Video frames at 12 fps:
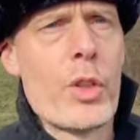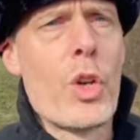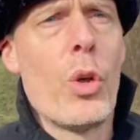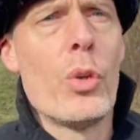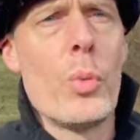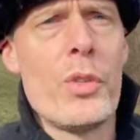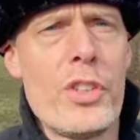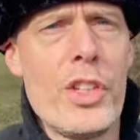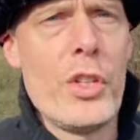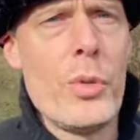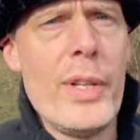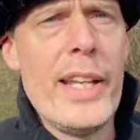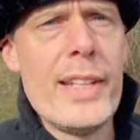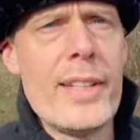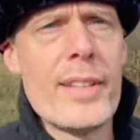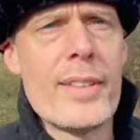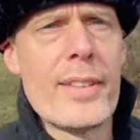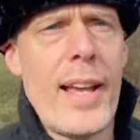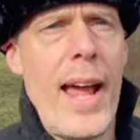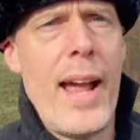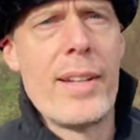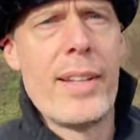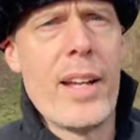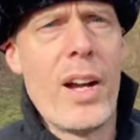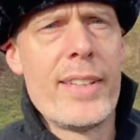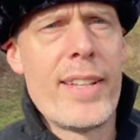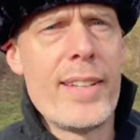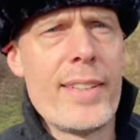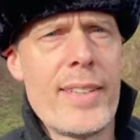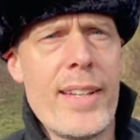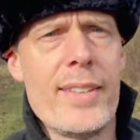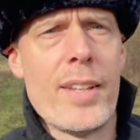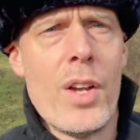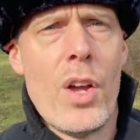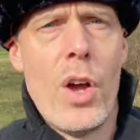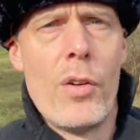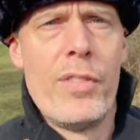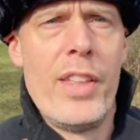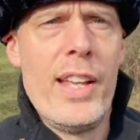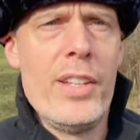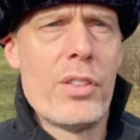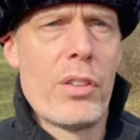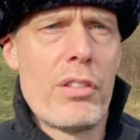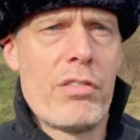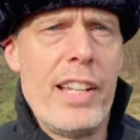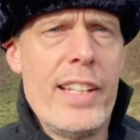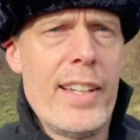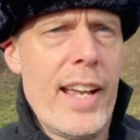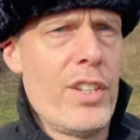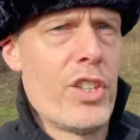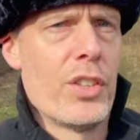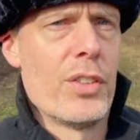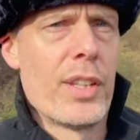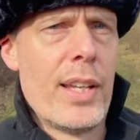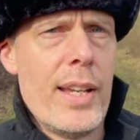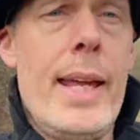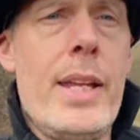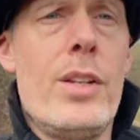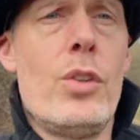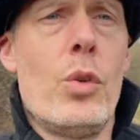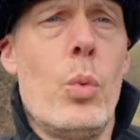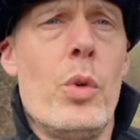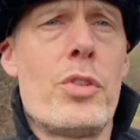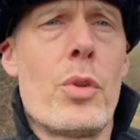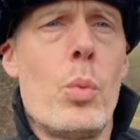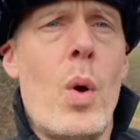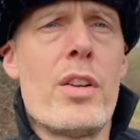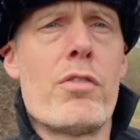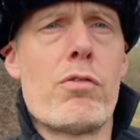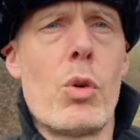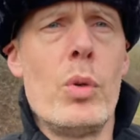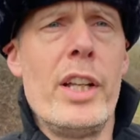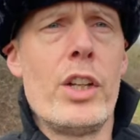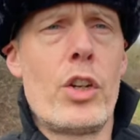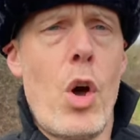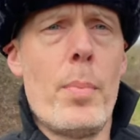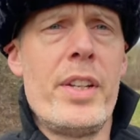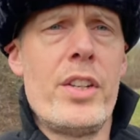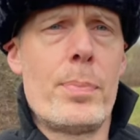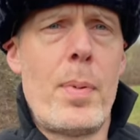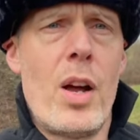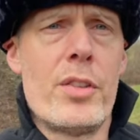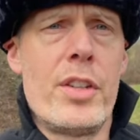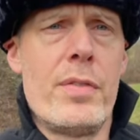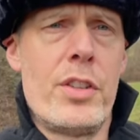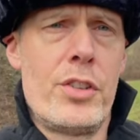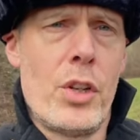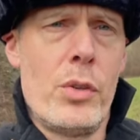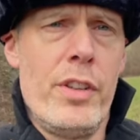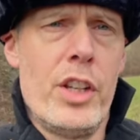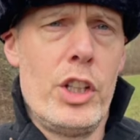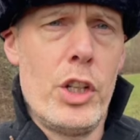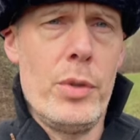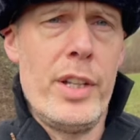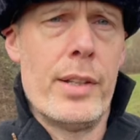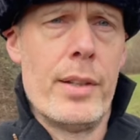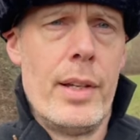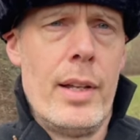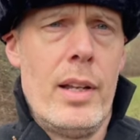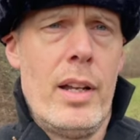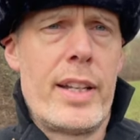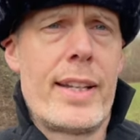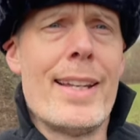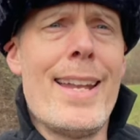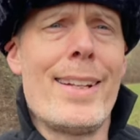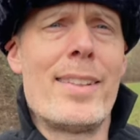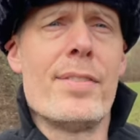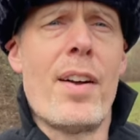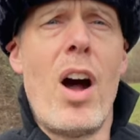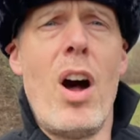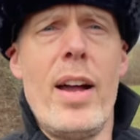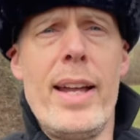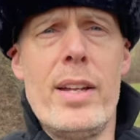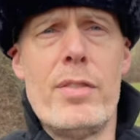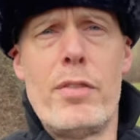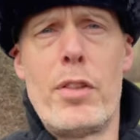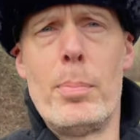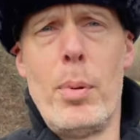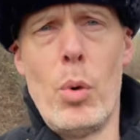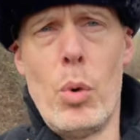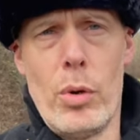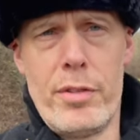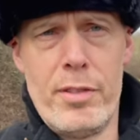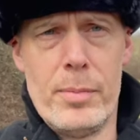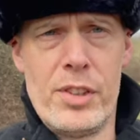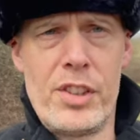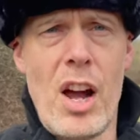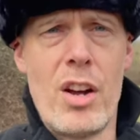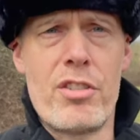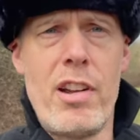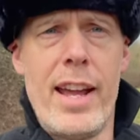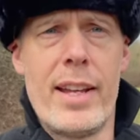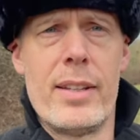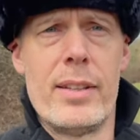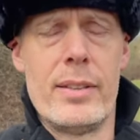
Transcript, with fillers: Gone was the uniqueness and the identities of these three nations. In was the one ruling Communist Party of the Soviet Union, like a collective hive of the Borg from Star Trek.